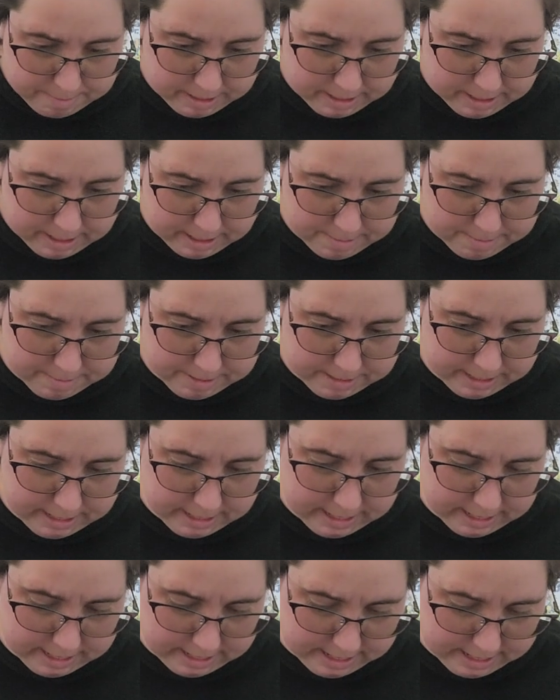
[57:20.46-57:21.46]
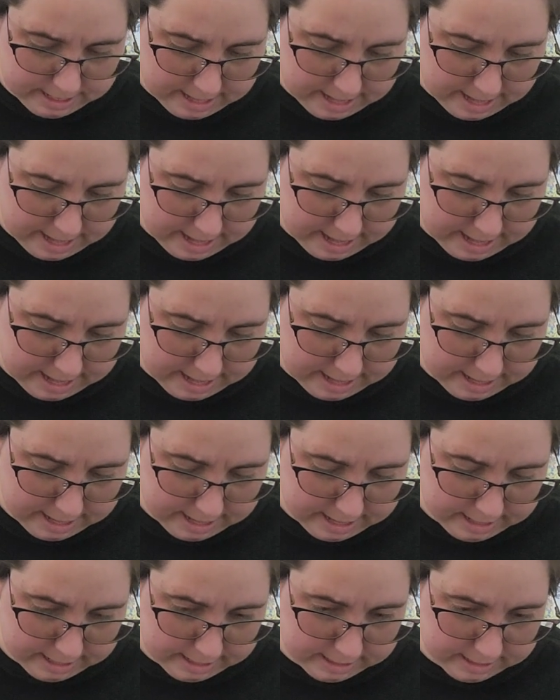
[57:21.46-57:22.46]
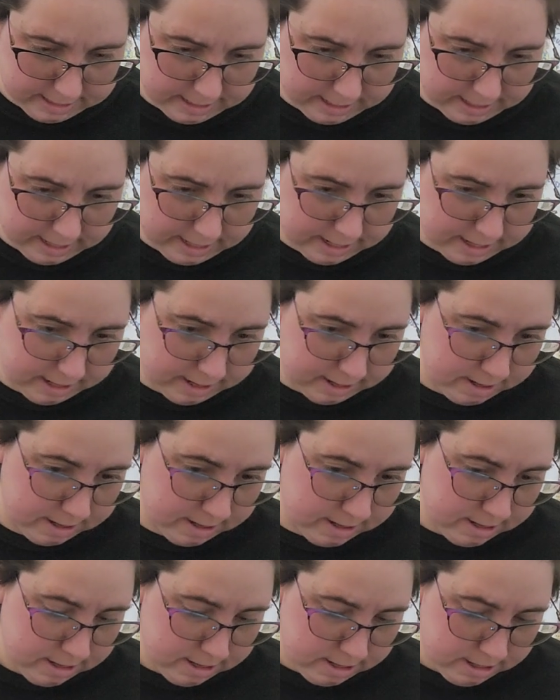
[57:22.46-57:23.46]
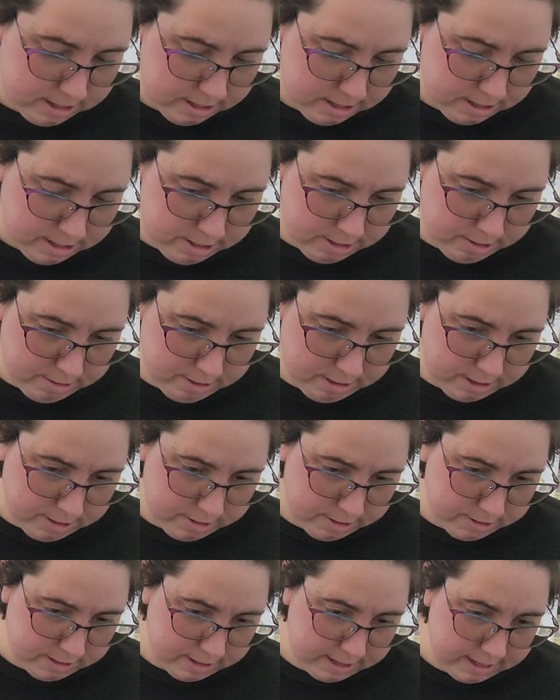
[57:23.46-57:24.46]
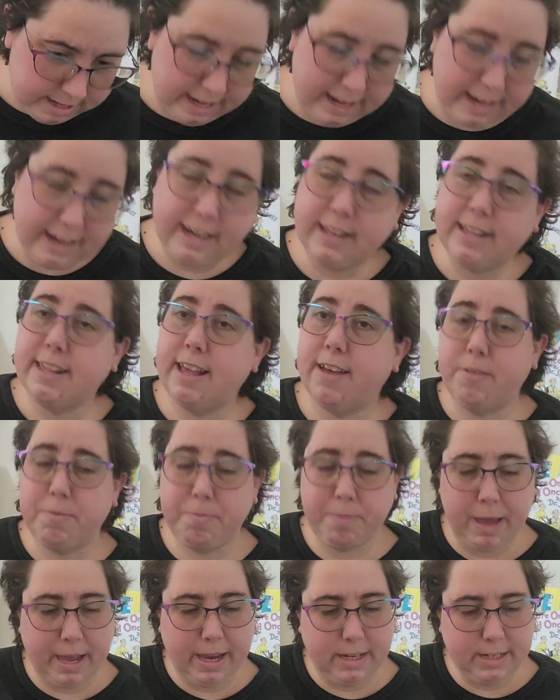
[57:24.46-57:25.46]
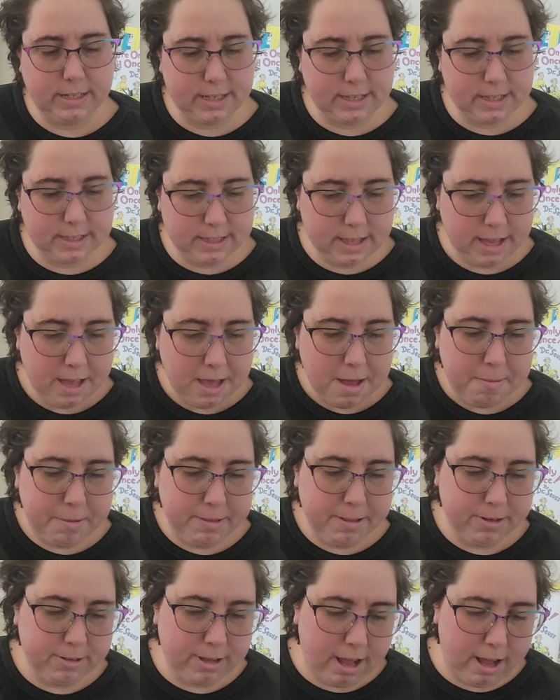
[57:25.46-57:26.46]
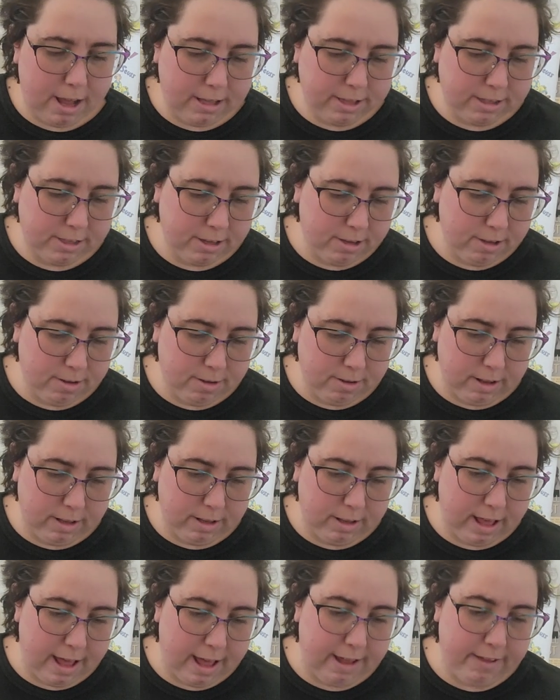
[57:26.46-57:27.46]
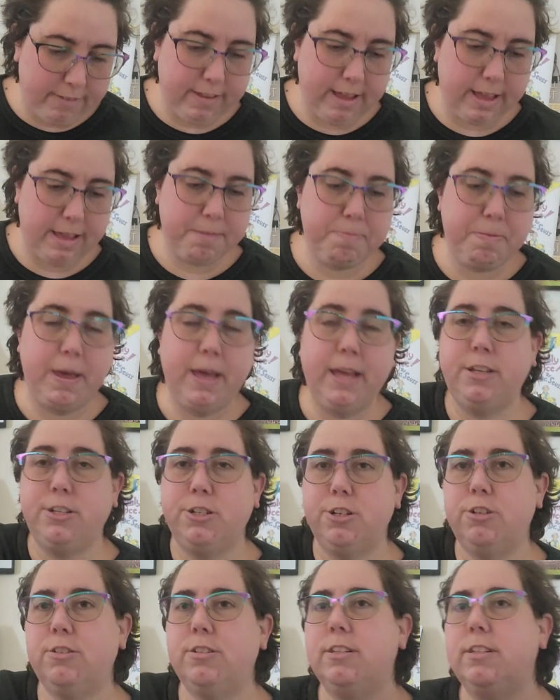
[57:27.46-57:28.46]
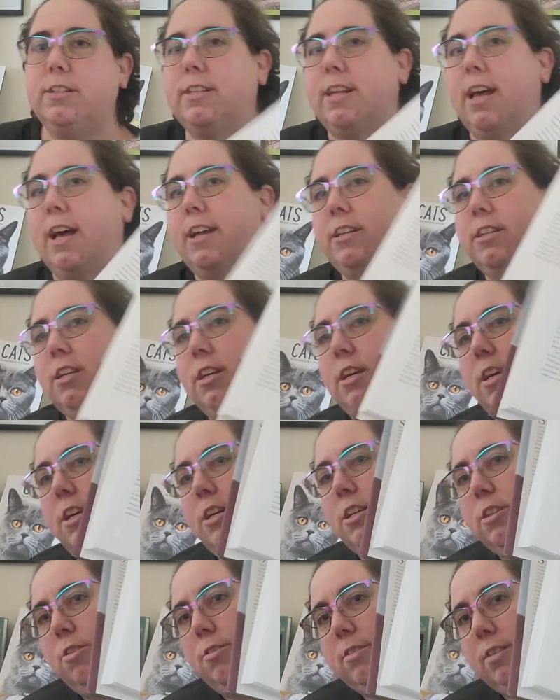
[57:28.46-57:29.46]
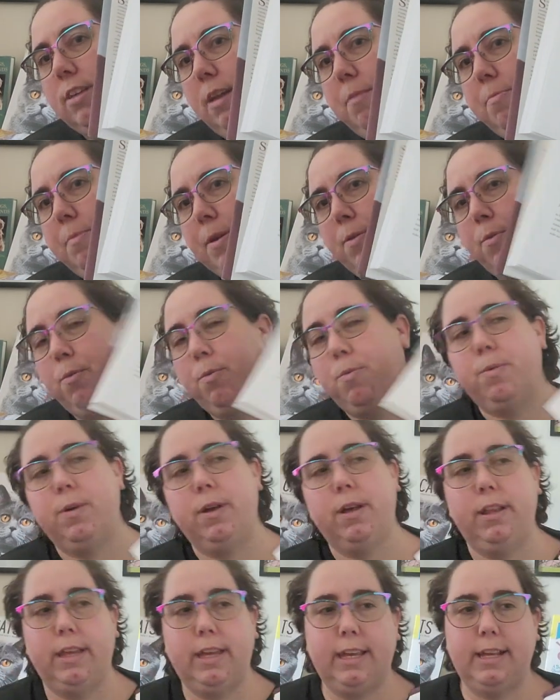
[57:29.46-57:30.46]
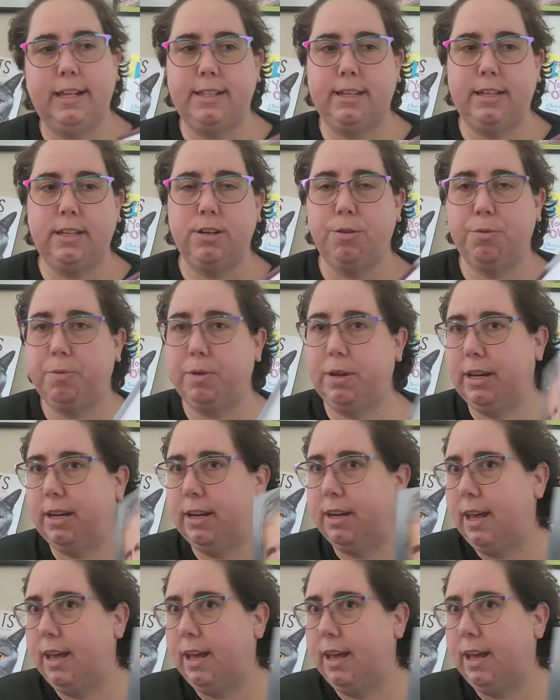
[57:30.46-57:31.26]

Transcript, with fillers: it comes in, uh, let's see here, 287 pages, but there's also a lot of like pictures and such, so it's going to be really easy to read.